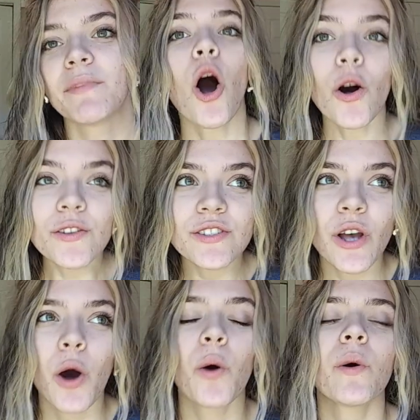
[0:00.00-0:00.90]

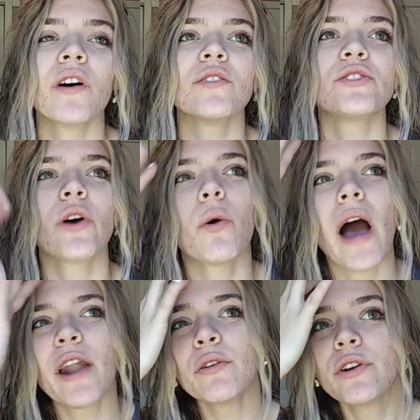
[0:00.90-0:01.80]
Also, so
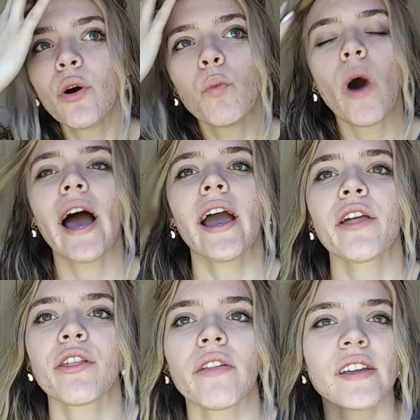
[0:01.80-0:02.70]
I don't know why I
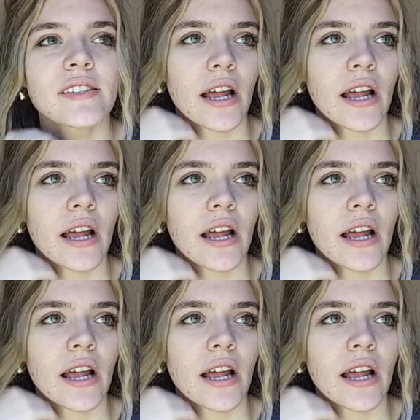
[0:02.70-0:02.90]
thought this.